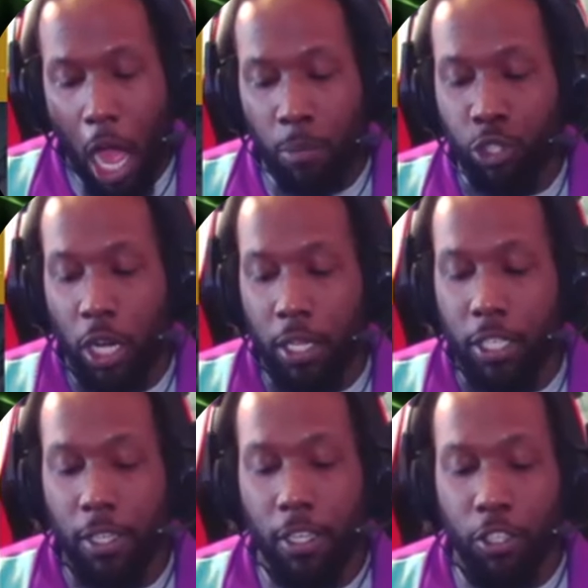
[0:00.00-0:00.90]
I'm trying
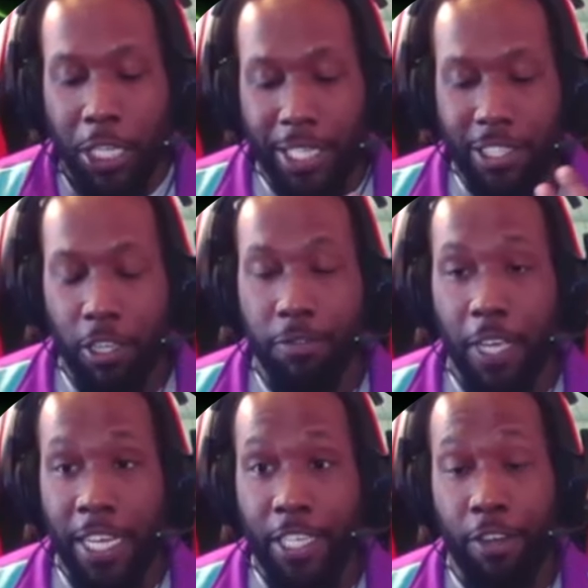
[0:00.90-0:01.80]
to look at stuff
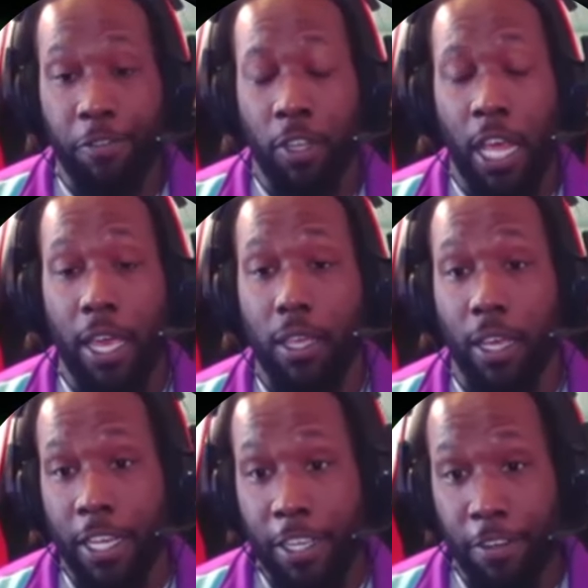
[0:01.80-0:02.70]
in a different
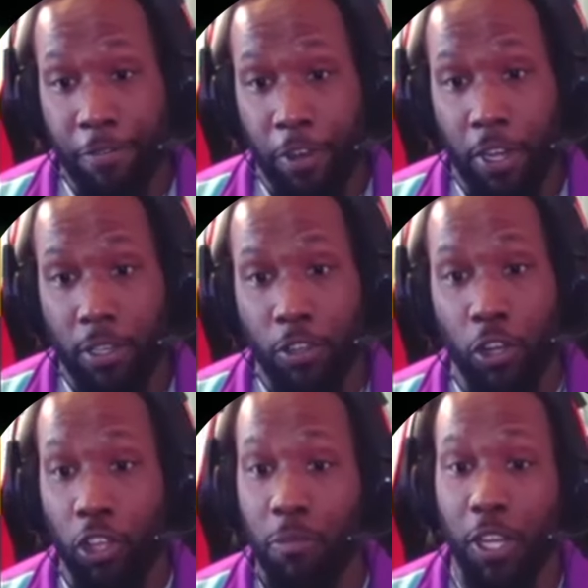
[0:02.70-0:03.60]
light, in a different, you
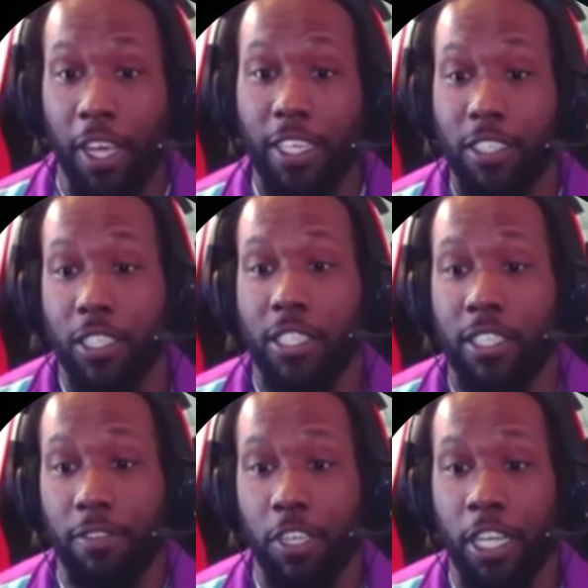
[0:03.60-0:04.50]
know, communication could
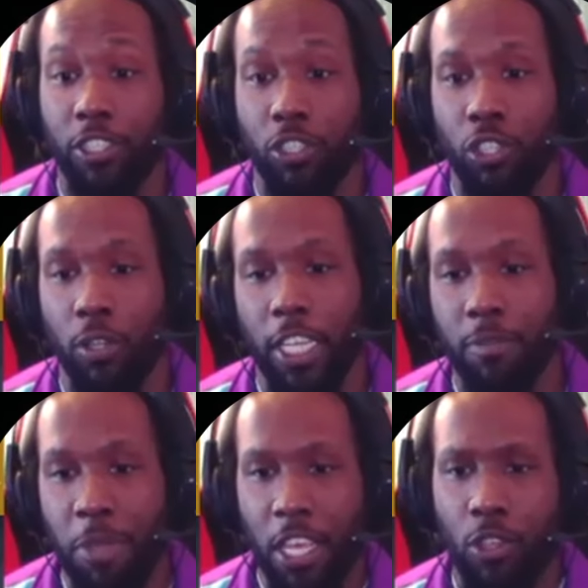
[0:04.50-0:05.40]
save the nation. So
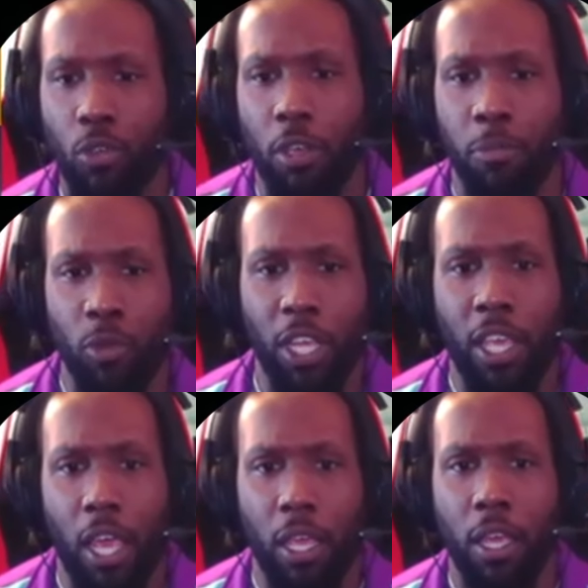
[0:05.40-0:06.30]
let's me and you
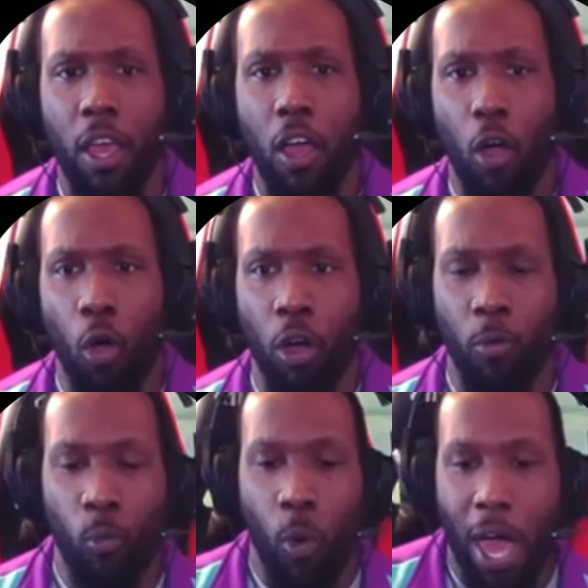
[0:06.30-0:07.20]
communicate
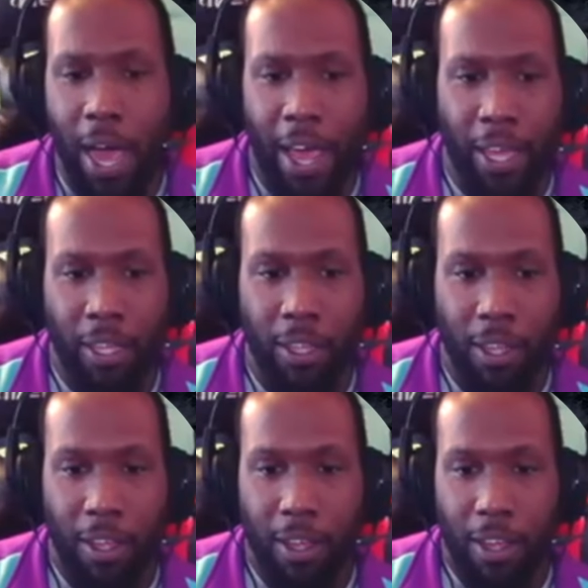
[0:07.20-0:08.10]
on why
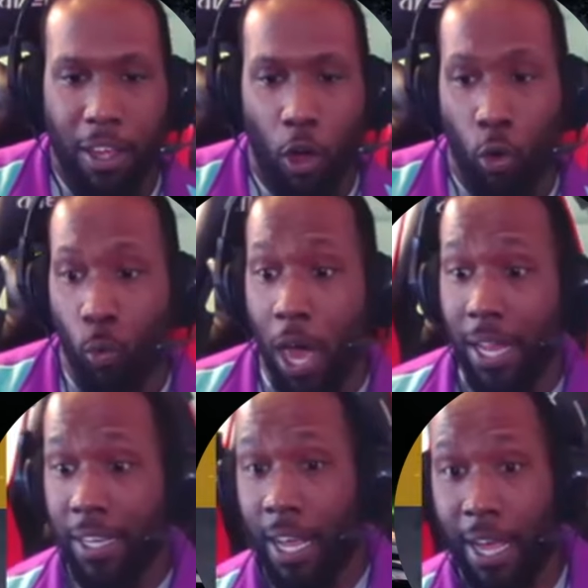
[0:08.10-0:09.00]
or
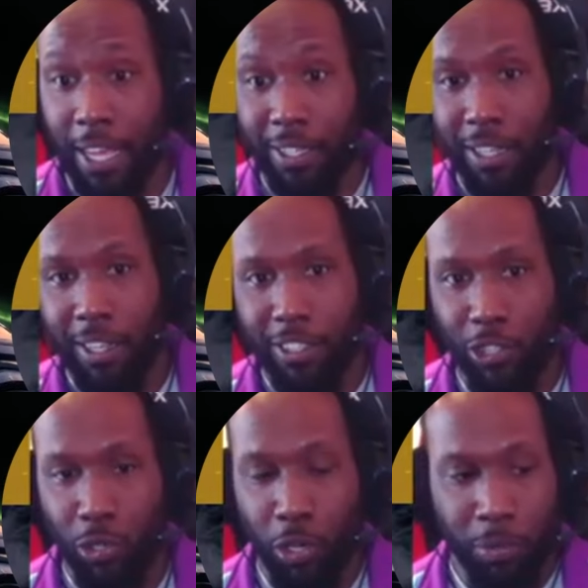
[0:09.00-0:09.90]
why not
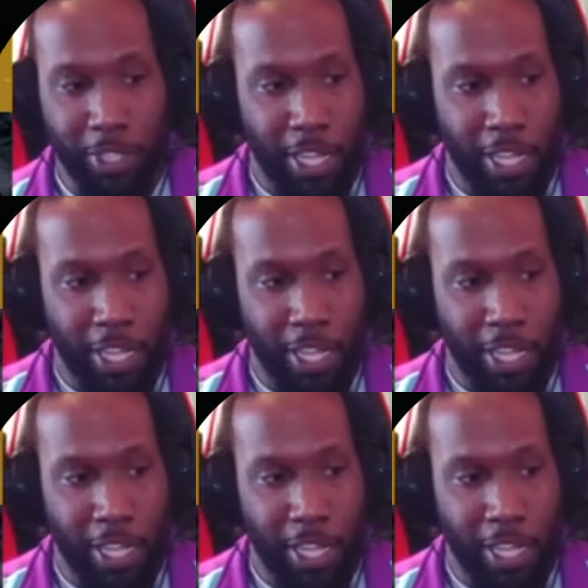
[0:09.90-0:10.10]
you don't